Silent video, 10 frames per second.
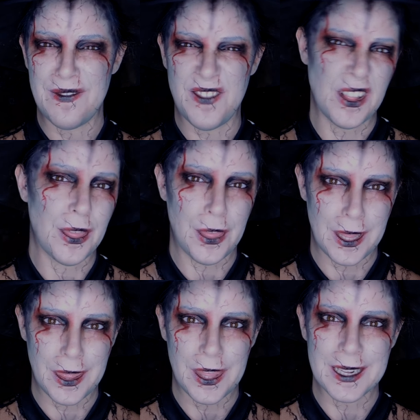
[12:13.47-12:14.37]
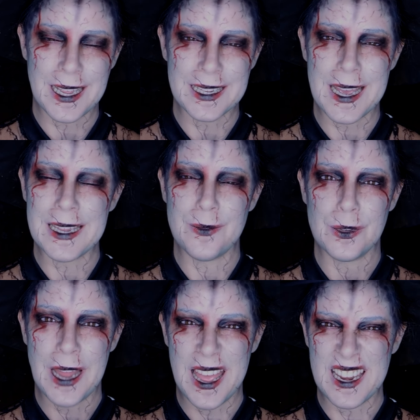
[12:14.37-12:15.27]
filthy and things like that. They
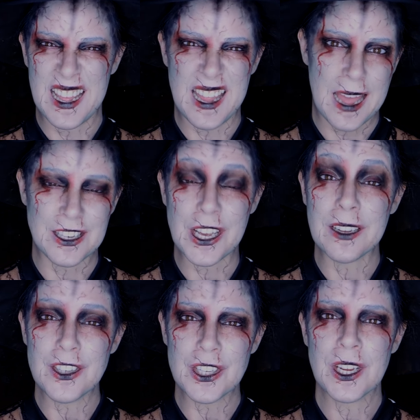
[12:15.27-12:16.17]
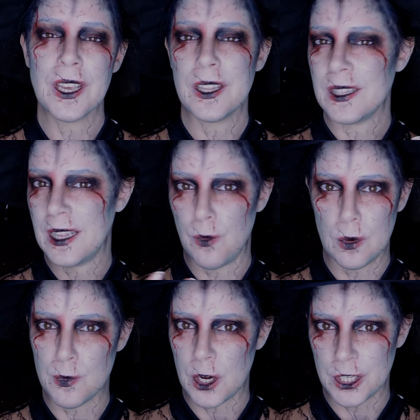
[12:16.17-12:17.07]
will add attached. They
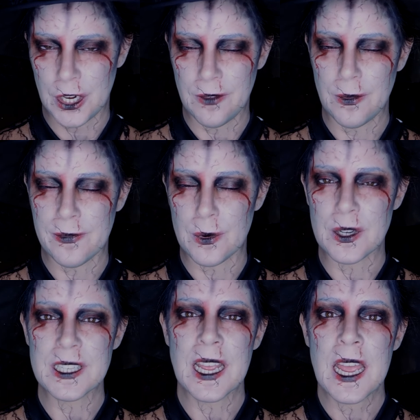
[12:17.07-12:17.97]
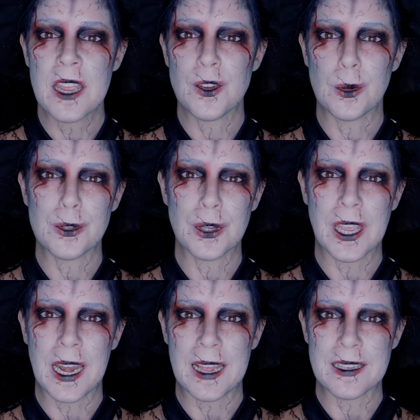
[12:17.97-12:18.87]
will brush it off, of course. You also
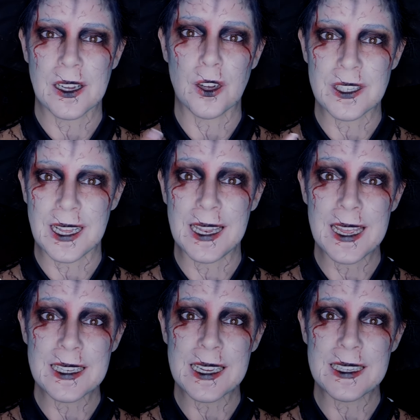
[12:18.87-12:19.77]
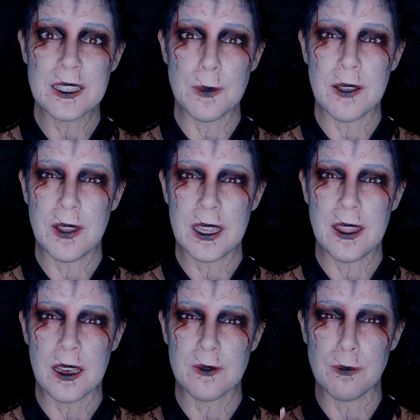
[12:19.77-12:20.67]
can add some contact lenses, maybe
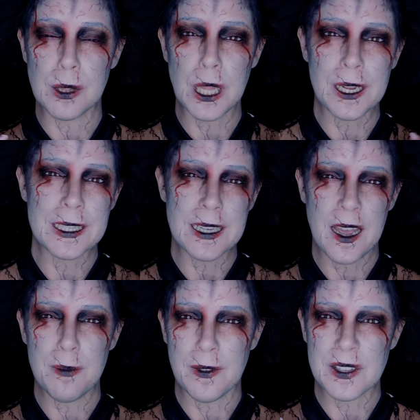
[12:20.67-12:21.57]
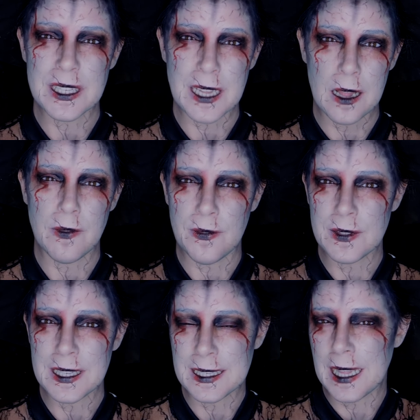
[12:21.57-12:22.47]
that bloody type of style
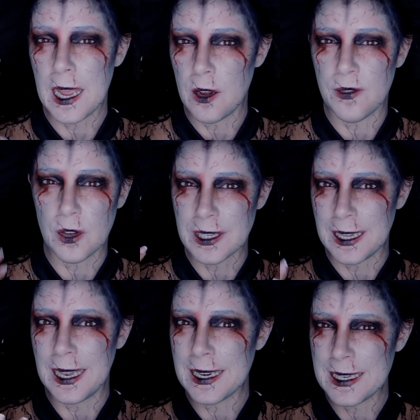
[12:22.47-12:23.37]
of contact